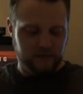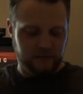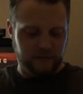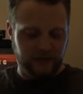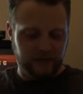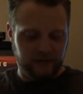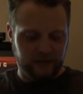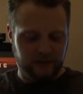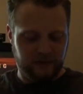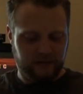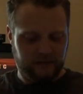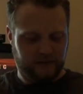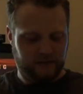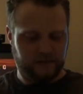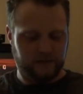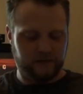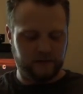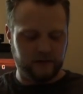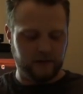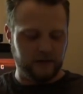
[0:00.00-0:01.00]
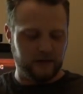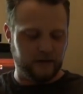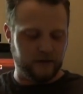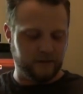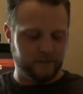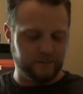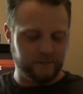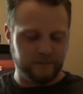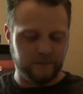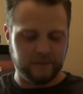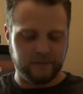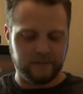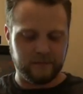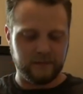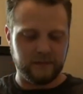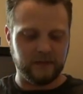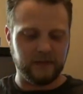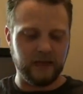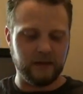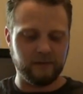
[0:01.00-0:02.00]
But, you know,
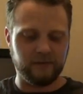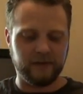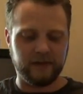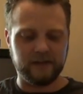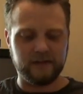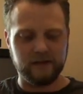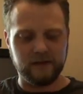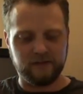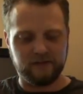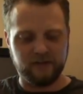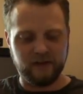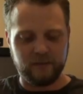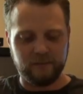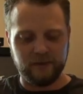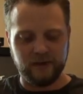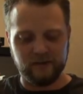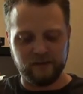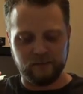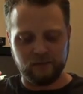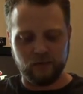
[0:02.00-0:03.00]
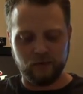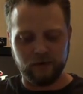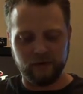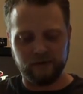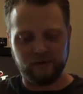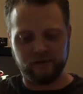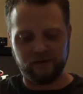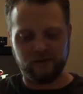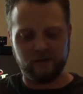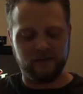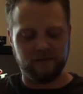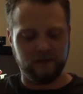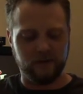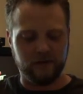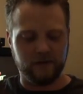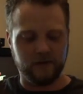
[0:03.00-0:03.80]
games like this, Japanese imports, if you